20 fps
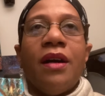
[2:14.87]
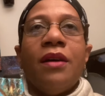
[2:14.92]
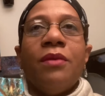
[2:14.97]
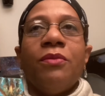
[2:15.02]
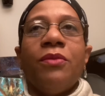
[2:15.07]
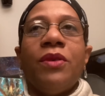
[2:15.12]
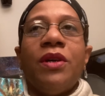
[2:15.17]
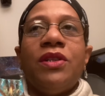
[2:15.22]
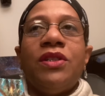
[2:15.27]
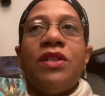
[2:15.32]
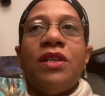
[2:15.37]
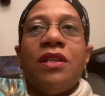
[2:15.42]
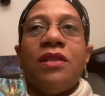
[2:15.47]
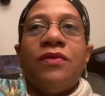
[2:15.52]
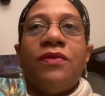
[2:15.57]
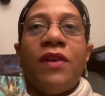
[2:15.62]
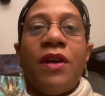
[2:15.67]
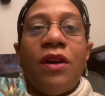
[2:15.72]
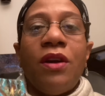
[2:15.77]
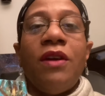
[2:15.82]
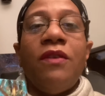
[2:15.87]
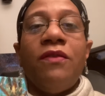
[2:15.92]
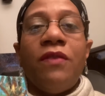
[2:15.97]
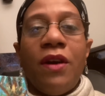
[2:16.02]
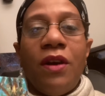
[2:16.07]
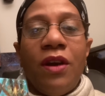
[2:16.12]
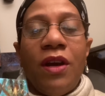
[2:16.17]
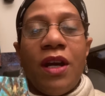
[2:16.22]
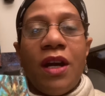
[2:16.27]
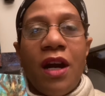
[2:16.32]
which is very,
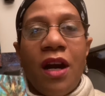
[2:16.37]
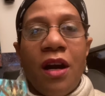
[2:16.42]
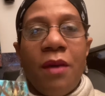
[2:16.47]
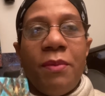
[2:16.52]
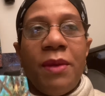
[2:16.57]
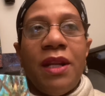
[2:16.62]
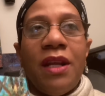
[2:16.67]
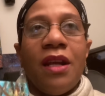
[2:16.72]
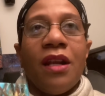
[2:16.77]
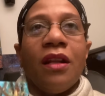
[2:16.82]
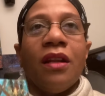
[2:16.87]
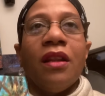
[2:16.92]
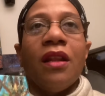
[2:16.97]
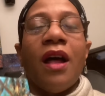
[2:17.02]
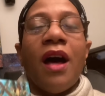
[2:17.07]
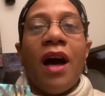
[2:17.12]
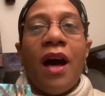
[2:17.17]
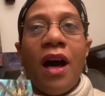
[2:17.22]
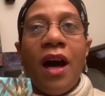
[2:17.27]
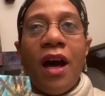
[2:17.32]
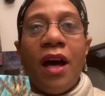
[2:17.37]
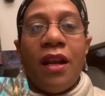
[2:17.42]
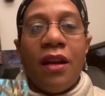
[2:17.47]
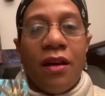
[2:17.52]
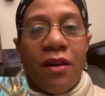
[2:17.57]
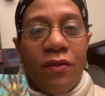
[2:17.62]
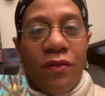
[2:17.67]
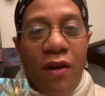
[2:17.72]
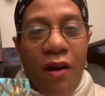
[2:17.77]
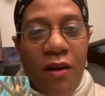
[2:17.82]
very common in a lot
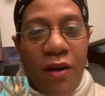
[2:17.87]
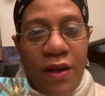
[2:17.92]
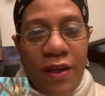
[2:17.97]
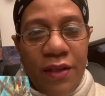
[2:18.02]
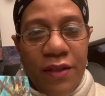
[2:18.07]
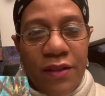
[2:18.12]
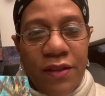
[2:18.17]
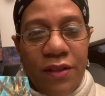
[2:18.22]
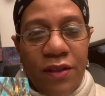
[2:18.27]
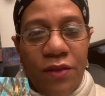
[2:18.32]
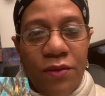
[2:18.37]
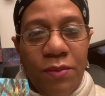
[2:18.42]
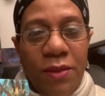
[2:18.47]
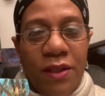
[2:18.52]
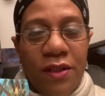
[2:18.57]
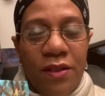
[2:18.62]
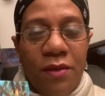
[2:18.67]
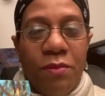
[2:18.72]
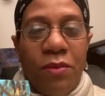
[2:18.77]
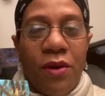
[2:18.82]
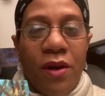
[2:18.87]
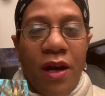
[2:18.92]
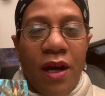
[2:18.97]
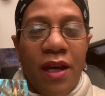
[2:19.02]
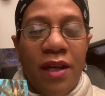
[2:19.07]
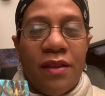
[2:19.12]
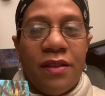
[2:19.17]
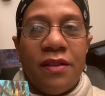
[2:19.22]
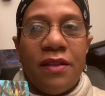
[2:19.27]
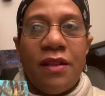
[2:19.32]
of artists. You'd be
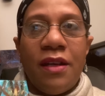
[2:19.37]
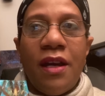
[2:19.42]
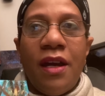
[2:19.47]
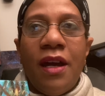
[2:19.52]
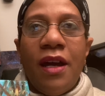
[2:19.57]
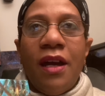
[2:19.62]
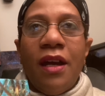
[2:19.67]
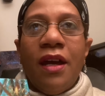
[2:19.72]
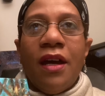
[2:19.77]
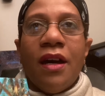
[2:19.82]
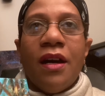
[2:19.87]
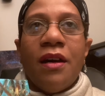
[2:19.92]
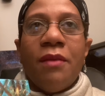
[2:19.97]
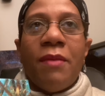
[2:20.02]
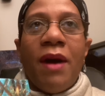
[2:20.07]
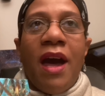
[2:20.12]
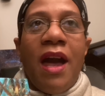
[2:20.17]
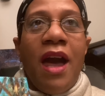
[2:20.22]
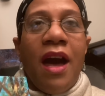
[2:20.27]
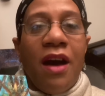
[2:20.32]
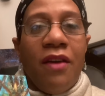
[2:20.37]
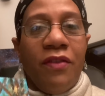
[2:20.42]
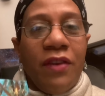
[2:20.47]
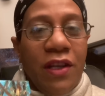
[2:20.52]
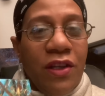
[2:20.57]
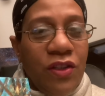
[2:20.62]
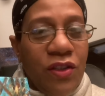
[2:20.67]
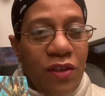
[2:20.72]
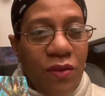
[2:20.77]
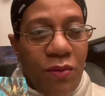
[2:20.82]
surprised. I have an
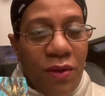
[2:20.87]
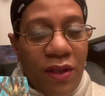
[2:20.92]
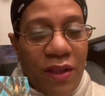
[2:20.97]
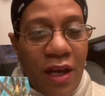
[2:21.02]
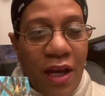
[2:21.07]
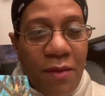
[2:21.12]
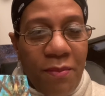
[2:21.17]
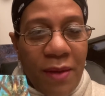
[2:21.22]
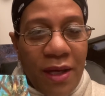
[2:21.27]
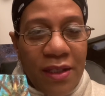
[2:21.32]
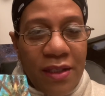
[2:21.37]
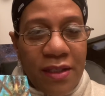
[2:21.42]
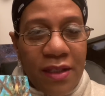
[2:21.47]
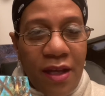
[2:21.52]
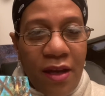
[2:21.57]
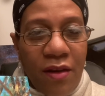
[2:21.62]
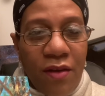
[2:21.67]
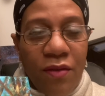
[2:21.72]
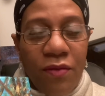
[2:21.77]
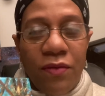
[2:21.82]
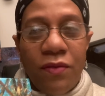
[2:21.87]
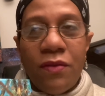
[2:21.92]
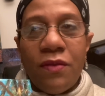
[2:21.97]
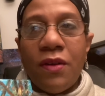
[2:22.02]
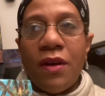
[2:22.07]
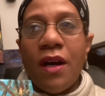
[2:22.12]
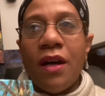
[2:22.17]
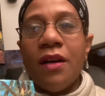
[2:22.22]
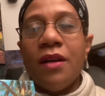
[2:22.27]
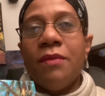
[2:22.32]
issue with that myself.
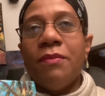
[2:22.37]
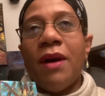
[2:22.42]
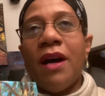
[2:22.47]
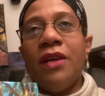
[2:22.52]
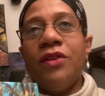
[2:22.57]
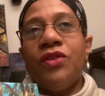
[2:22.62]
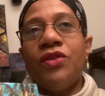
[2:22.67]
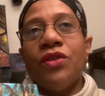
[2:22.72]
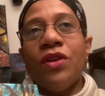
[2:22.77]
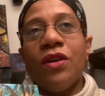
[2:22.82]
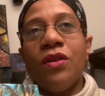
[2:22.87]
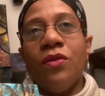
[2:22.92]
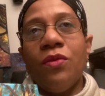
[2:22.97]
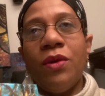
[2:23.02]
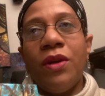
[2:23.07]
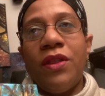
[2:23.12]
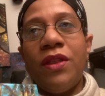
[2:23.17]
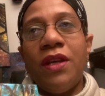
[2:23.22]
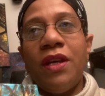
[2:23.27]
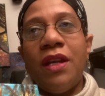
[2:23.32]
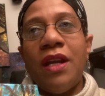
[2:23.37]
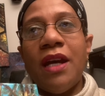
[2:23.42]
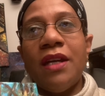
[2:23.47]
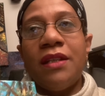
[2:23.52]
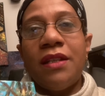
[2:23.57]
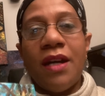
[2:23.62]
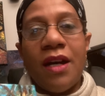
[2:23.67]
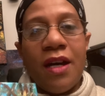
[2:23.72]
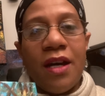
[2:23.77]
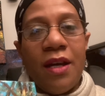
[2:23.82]
I struggle with it at
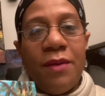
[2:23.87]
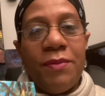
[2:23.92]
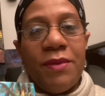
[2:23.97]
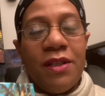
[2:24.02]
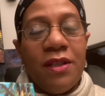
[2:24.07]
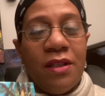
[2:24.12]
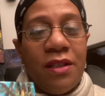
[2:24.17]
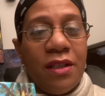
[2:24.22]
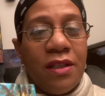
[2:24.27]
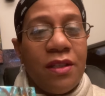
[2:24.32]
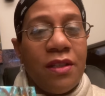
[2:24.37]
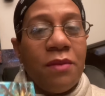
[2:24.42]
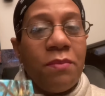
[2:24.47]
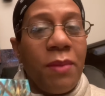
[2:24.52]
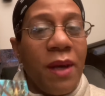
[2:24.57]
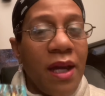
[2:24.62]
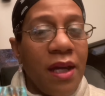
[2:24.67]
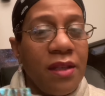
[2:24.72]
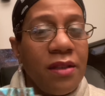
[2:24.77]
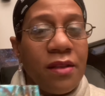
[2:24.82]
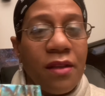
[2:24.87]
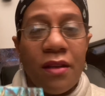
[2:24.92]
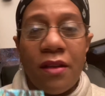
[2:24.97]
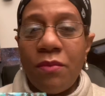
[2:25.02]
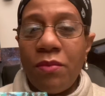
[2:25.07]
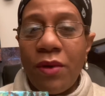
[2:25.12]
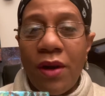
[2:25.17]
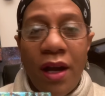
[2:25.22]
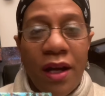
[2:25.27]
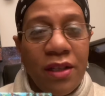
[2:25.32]
times. It just depends on the
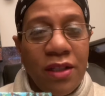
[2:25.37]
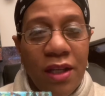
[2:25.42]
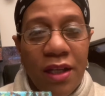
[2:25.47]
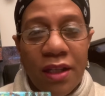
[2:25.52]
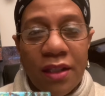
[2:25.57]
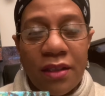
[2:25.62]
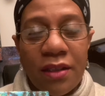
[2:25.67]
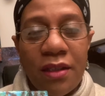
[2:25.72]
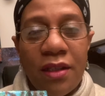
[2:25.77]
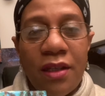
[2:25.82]
project.